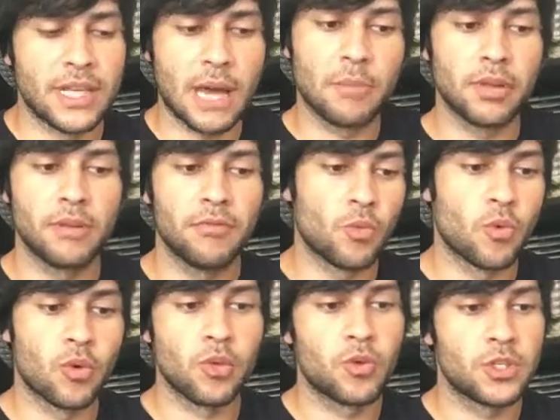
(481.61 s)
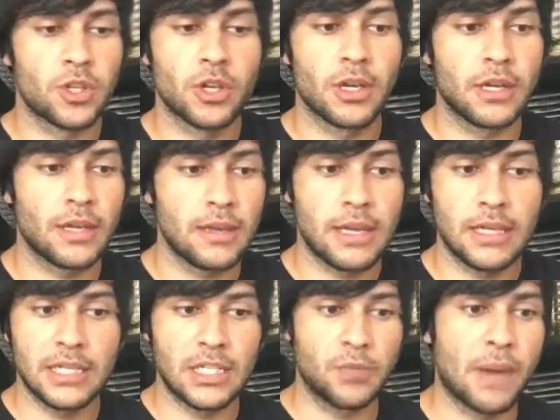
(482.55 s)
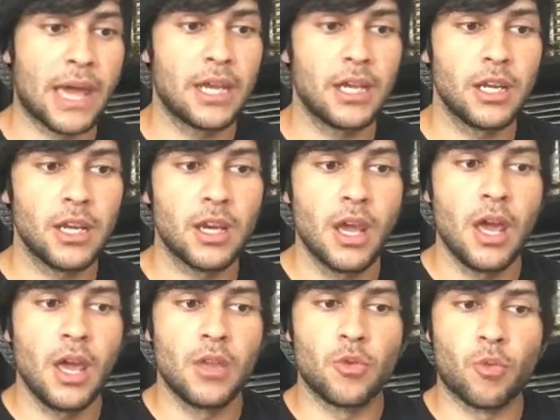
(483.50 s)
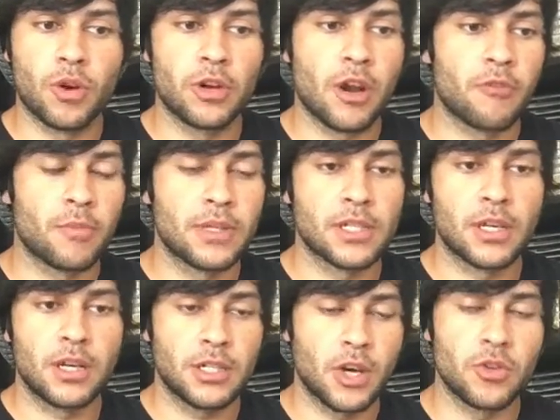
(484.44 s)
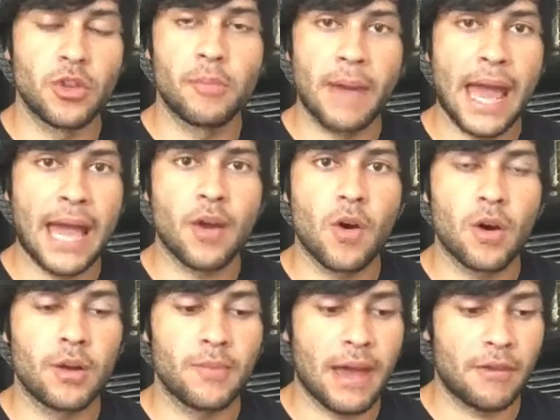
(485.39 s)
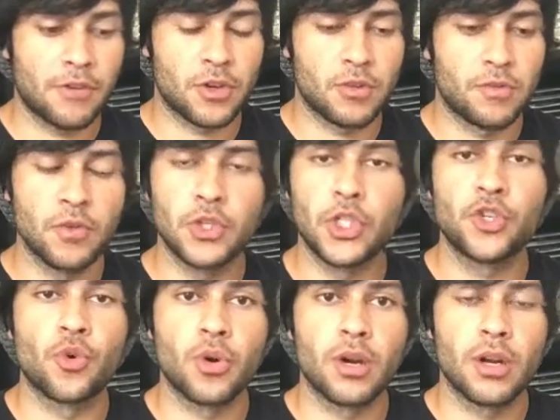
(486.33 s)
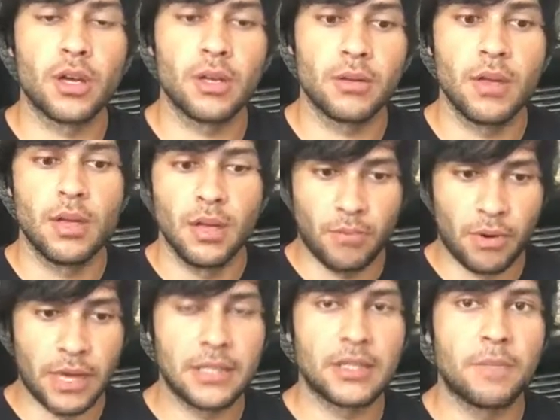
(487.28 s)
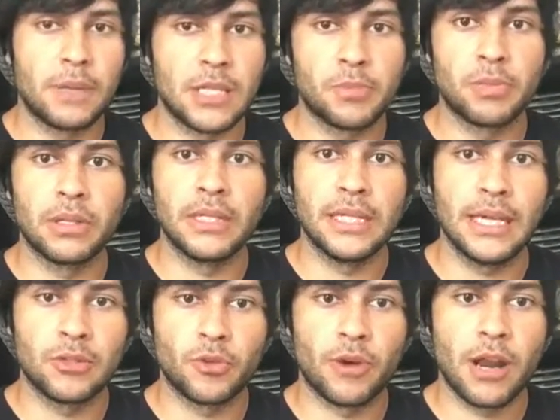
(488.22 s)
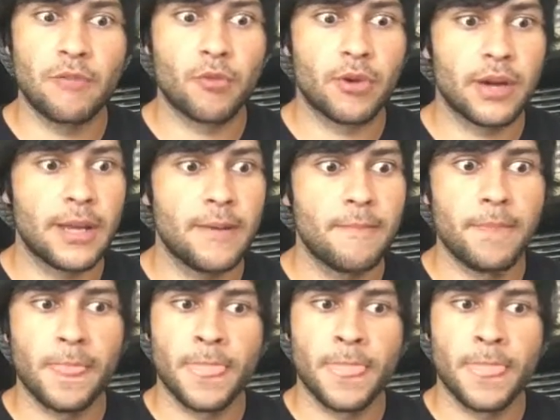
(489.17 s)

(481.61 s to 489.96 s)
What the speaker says: I believe the warlords are going to get disbanded. The world government's going to turn their back on them after Fujitora brings up his plea at the Reverie.